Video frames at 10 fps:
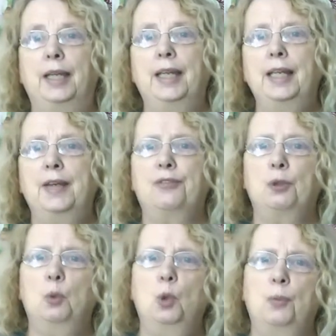He left
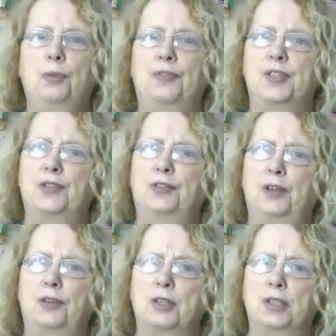the warmth of his
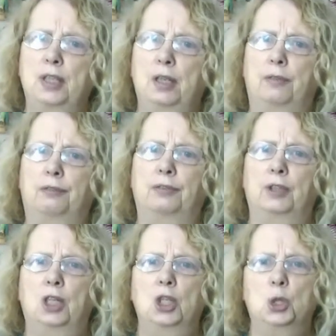Father's love
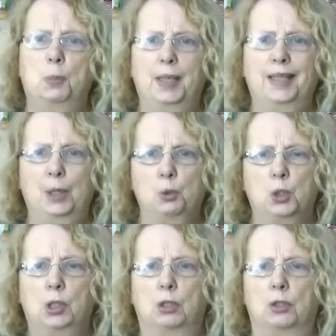to be an
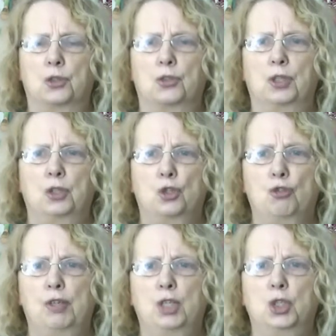outcast and
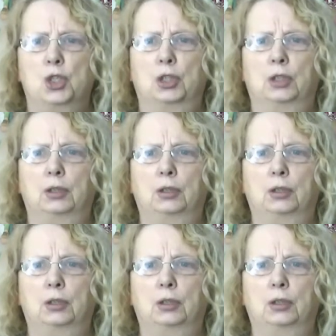stranger.